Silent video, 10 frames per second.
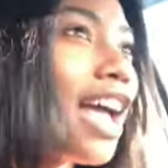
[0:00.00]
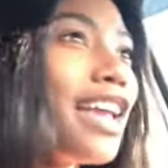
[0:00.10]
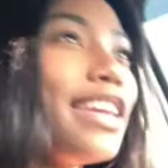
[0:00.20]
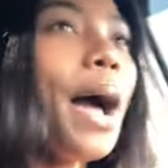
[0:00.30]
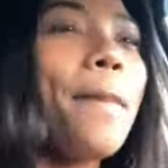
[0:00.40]

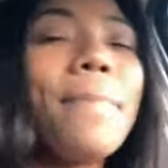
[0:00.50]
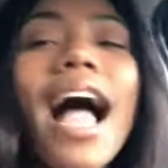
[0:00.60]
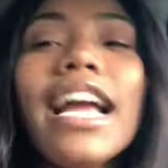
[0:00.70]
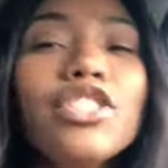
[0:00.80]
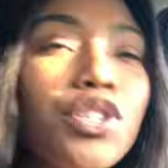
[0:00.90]
Now,
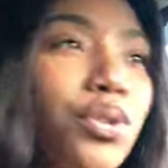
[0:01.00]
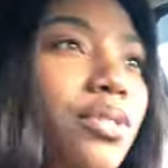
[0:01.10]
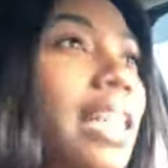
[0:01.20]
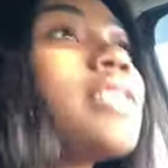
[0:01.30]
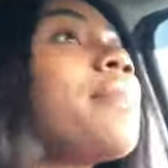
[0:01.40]
mind you,
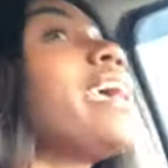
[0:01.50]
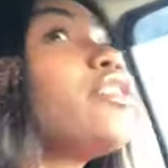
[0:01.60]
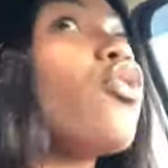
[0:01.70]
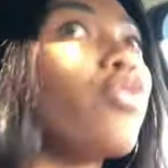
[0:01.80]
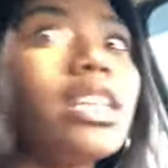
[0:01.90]
this man
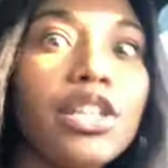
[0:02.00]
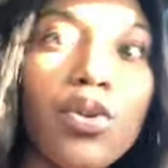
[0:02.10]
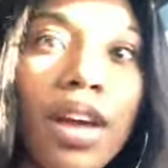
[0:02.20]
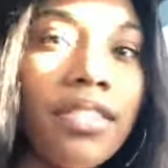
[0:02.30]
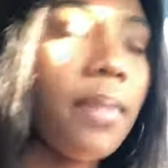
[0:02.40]
don't really know
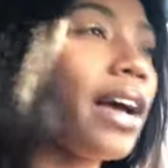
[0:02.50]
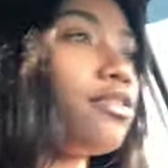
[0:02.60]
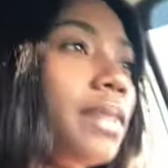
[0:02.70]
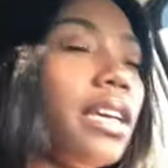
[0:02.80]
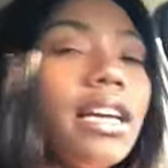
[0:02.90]
nothing
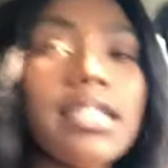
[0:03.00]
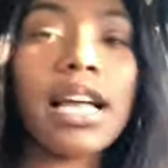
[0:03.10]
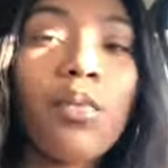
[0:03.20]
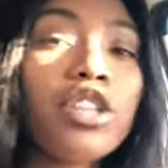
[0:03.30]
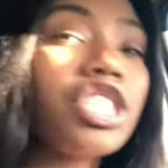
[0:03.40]
about me because
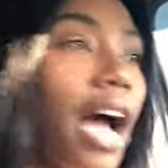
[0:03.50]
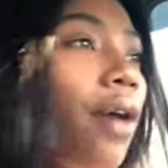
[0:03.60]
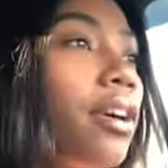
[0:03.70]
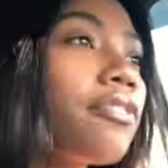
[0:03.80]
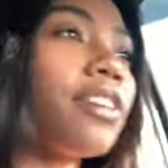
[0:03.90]
like we're
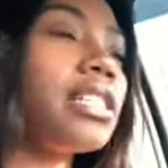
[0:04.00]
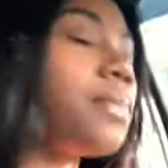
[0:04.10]
childhood friends,